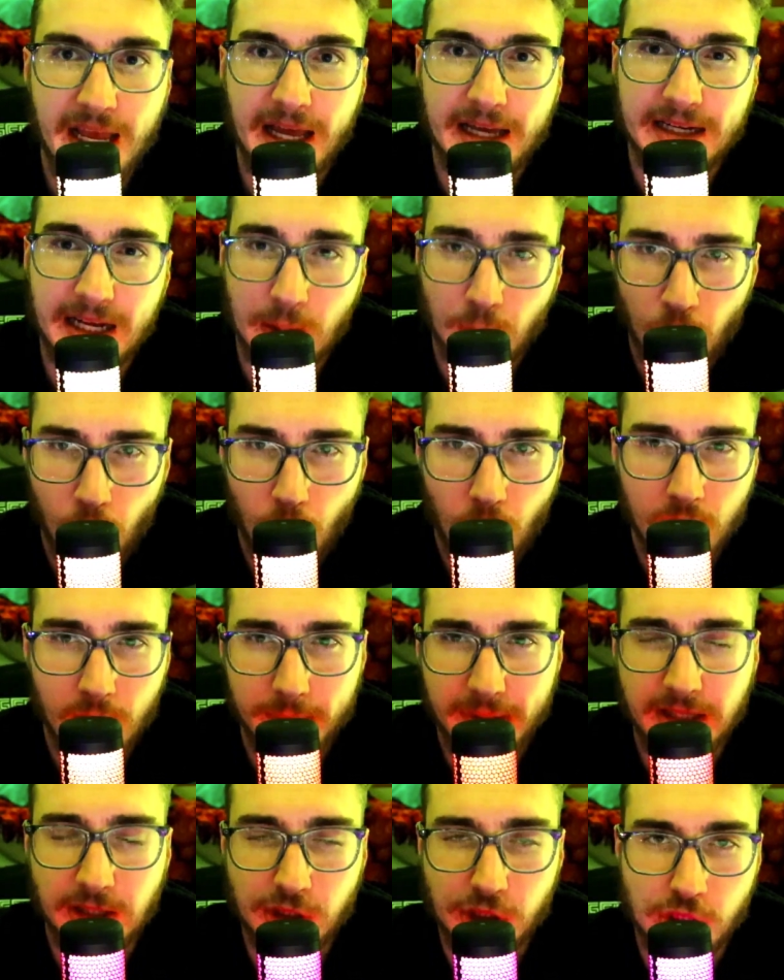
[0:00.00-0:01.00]
And I want to
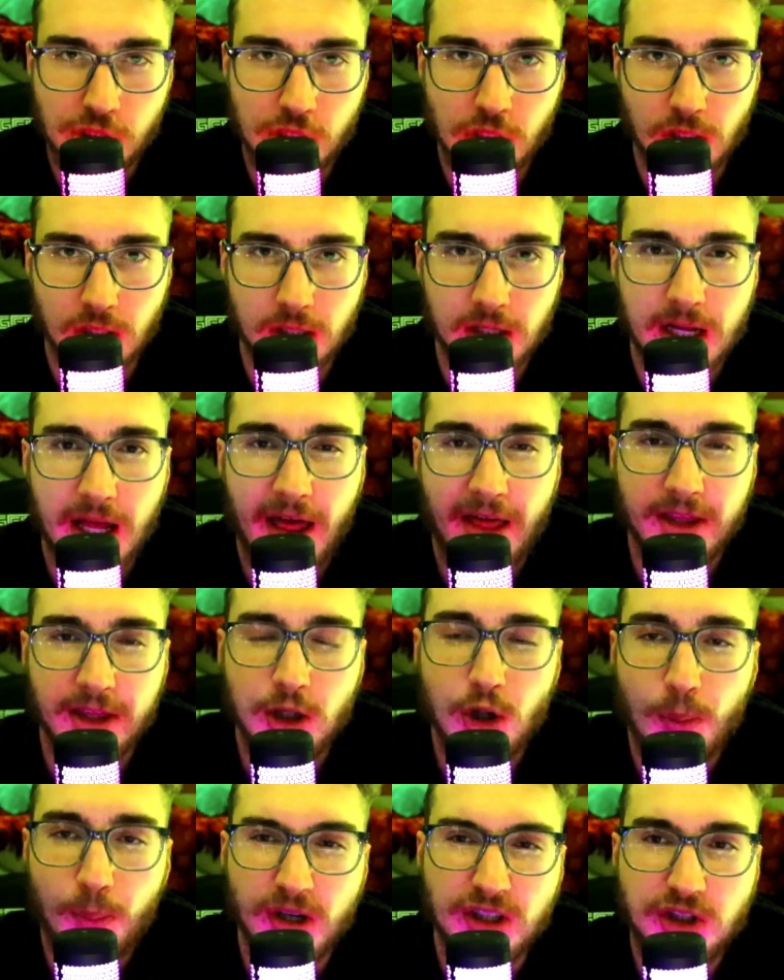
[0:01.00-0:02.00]
make sure you
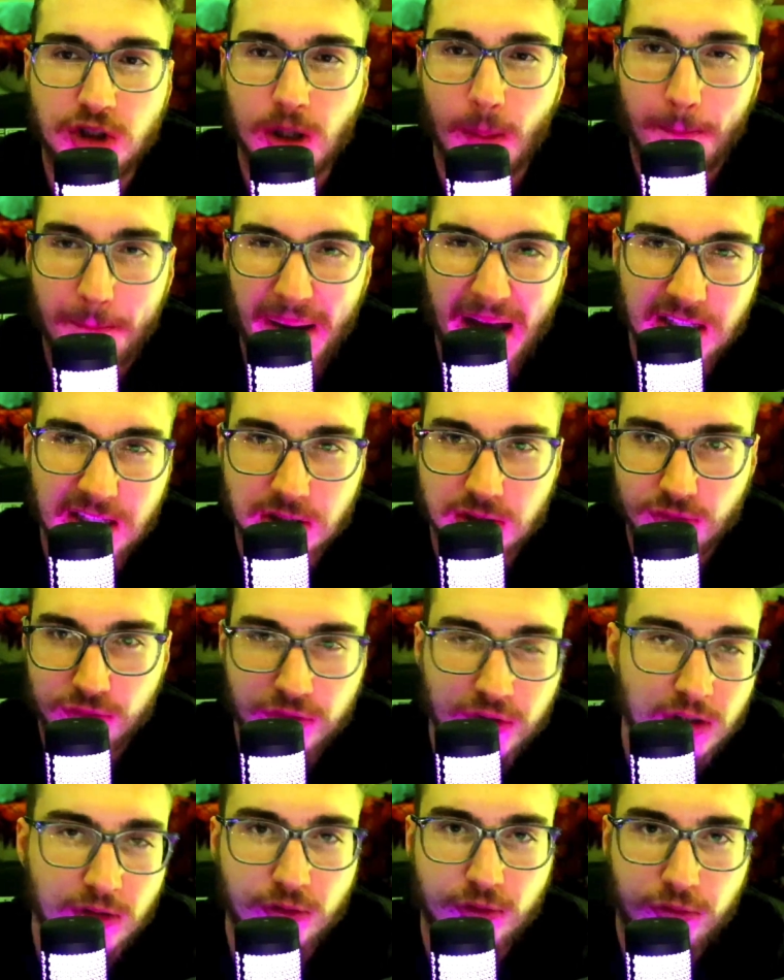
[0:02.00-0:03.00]
put your best
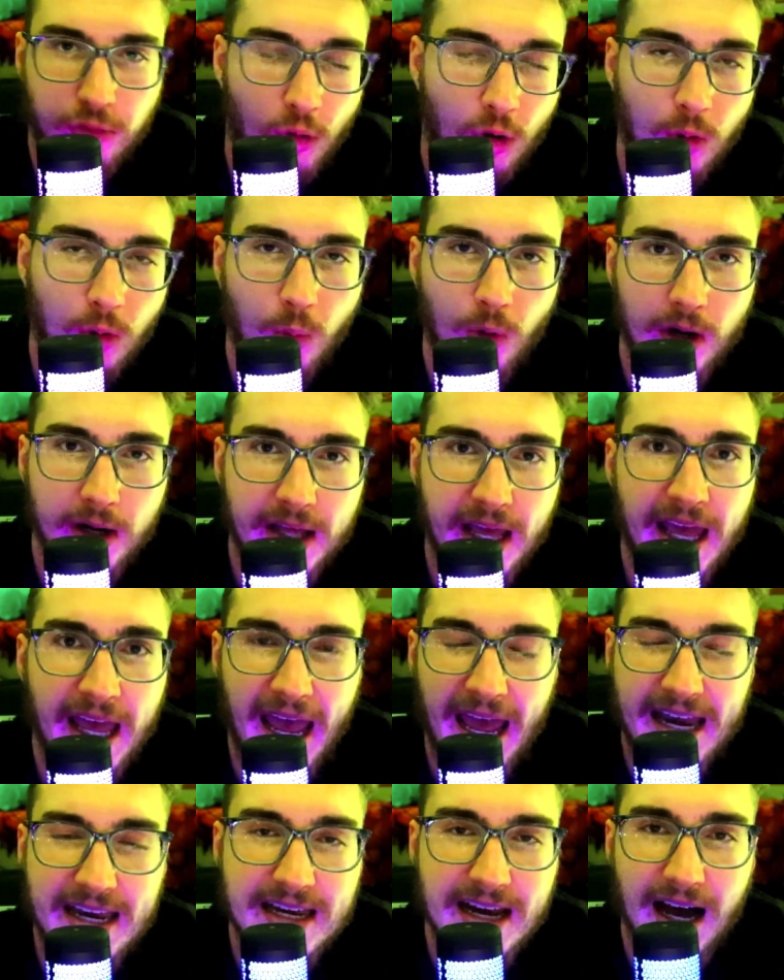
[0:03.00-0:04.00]
foot forward
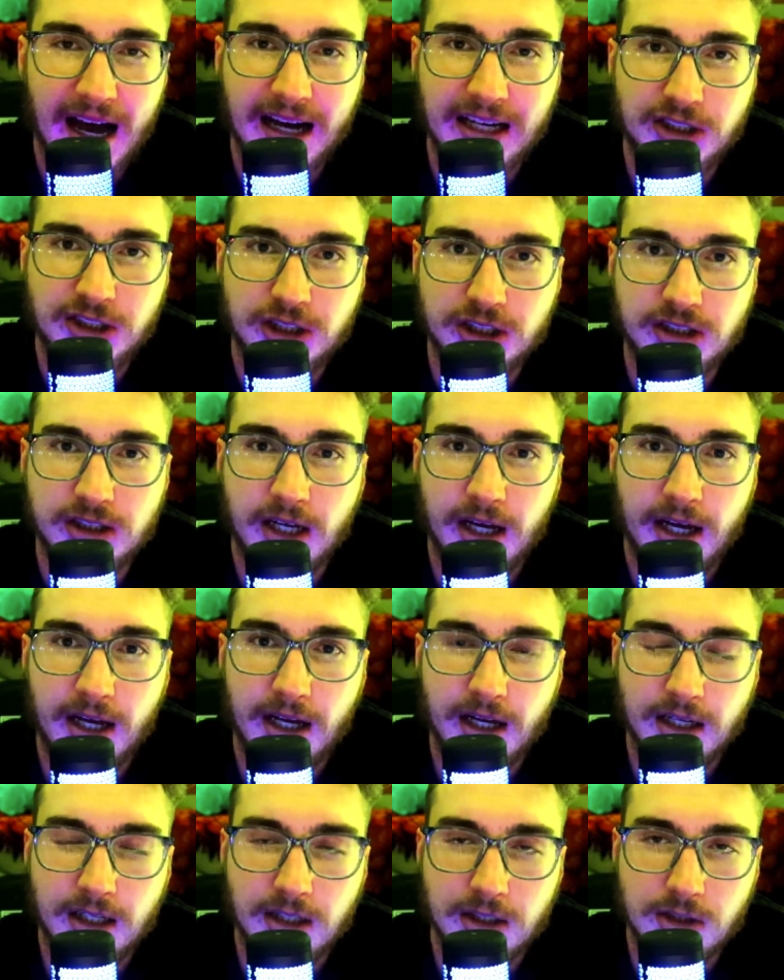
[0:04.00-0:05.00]
and not just
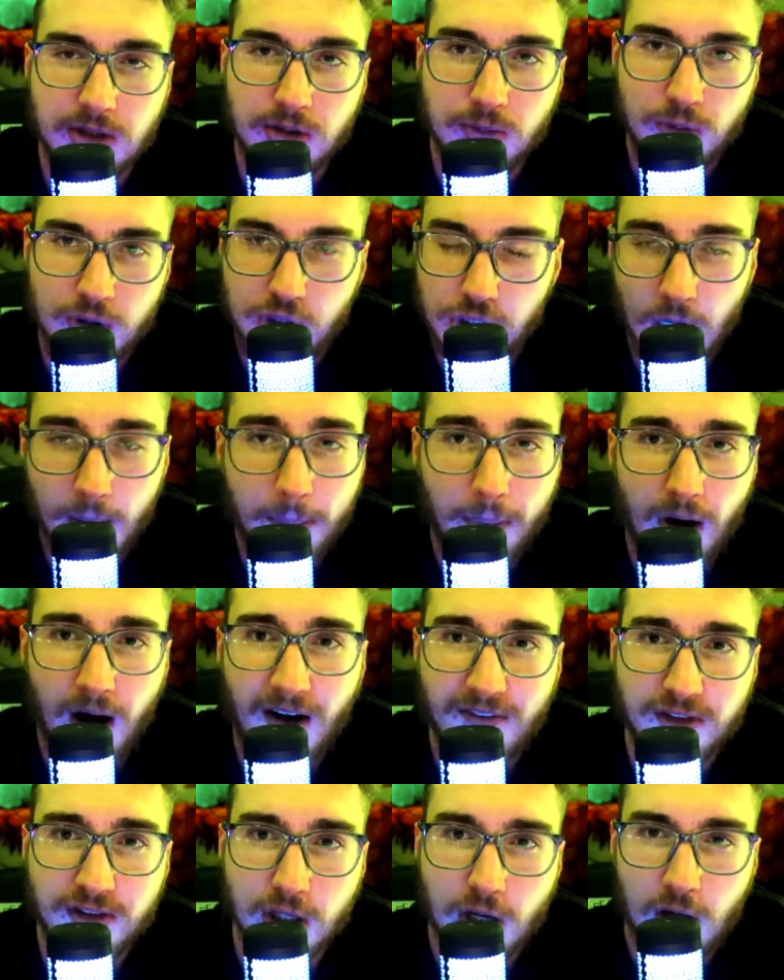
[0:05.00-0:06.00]
jump
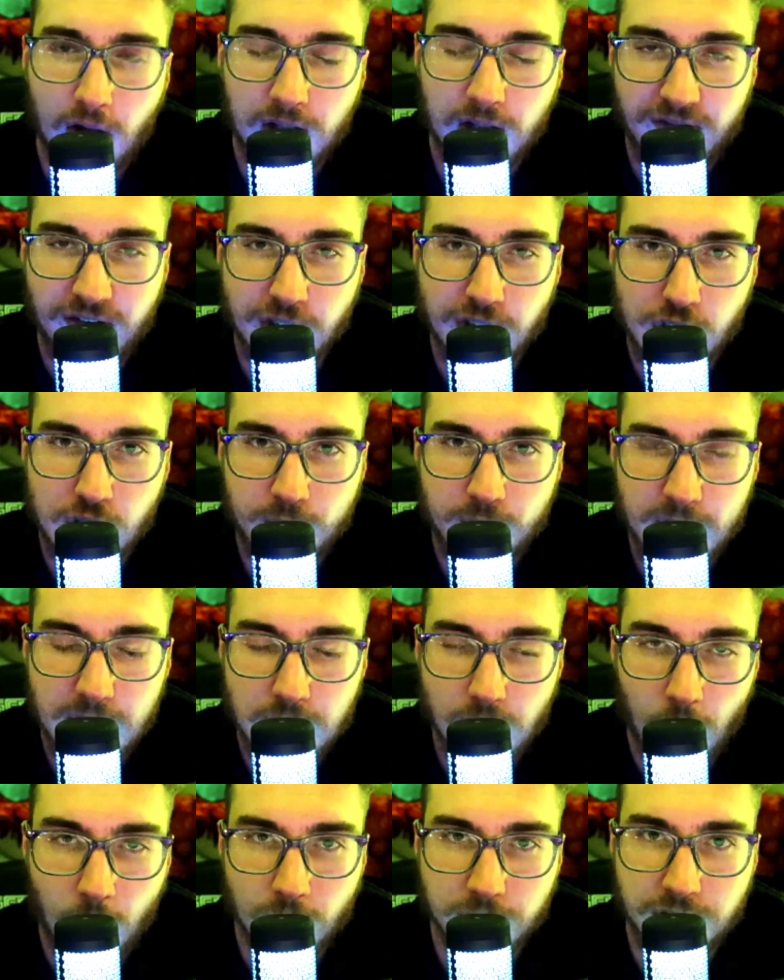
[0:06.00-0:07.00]
off the cliff because you've been
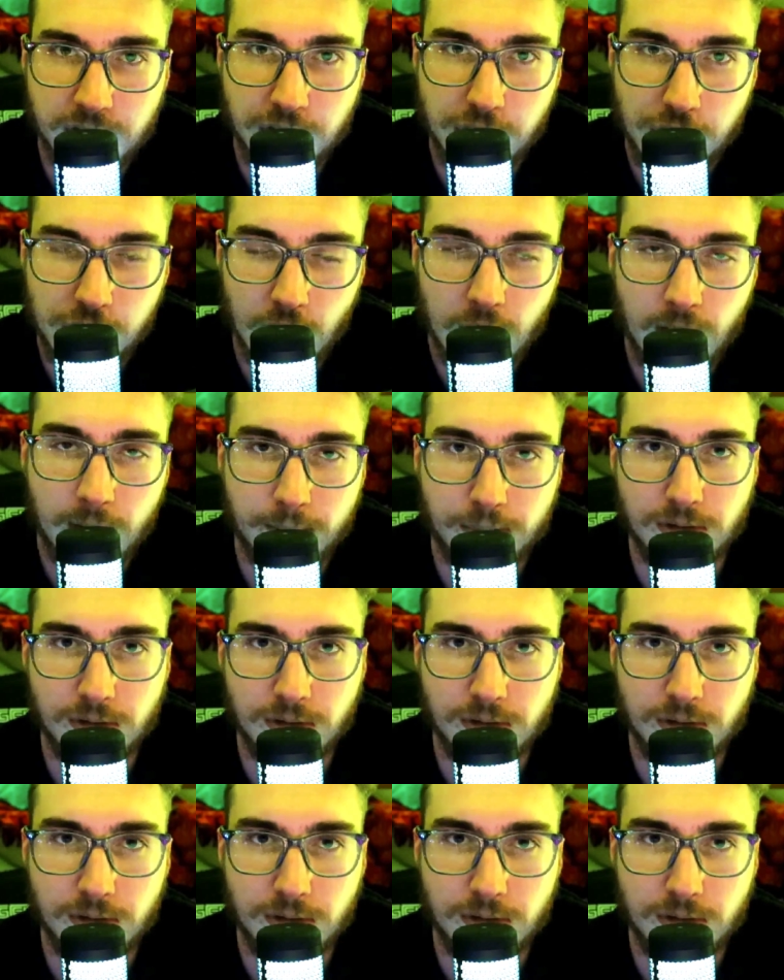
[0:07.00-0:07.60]
told to jump.